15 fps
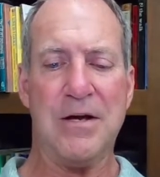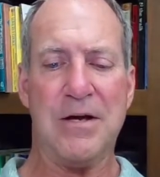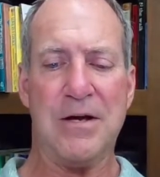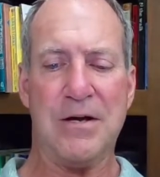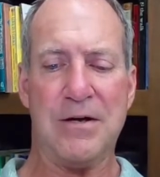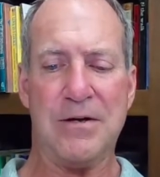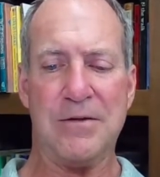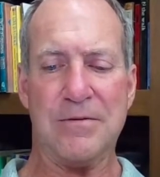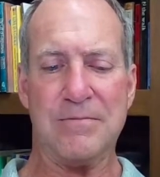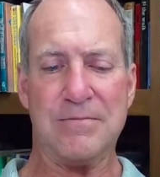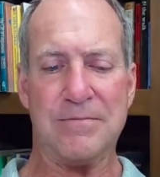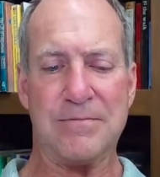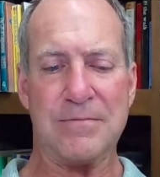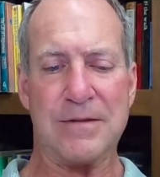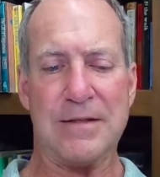
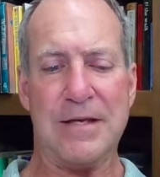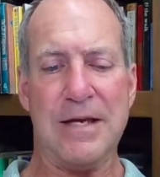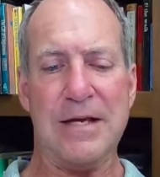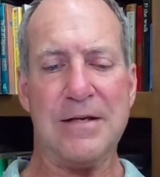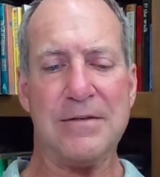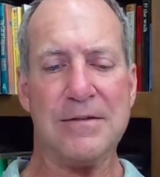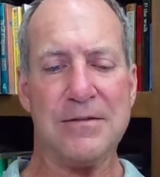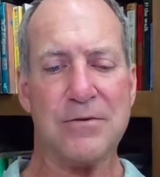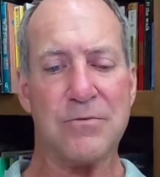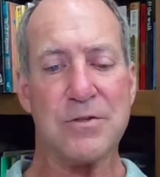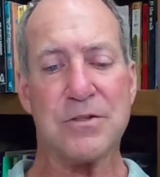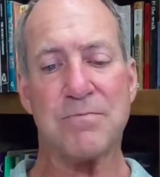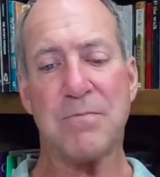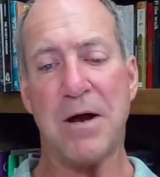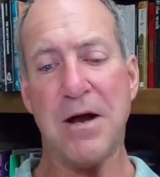and the
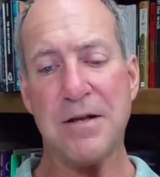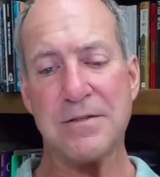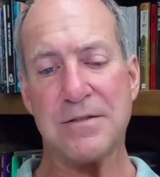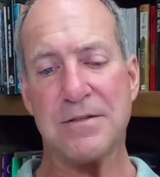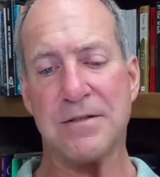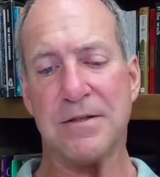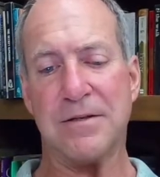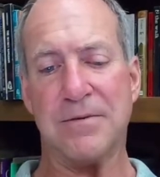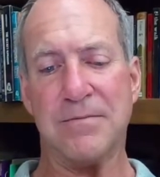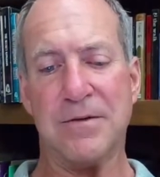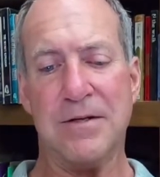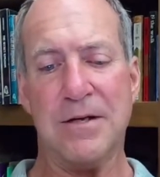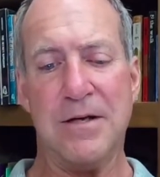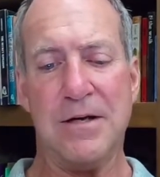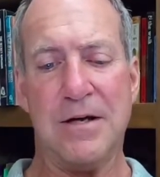response to them.
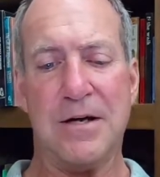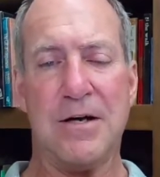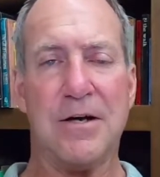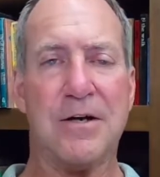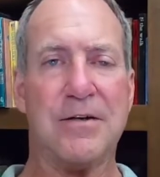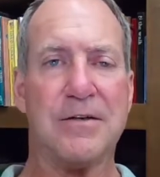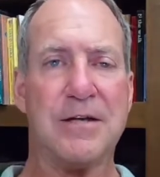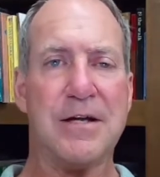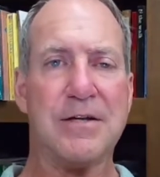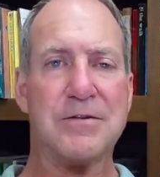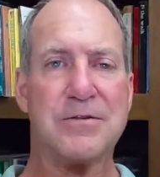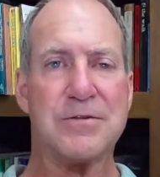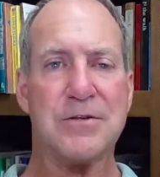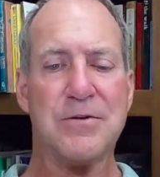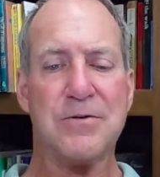
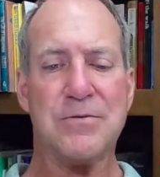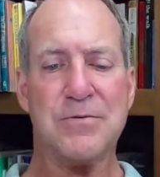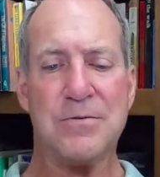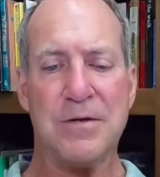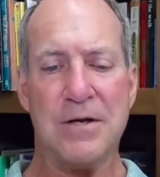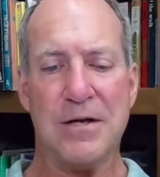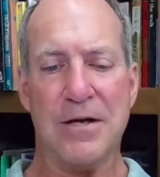And so,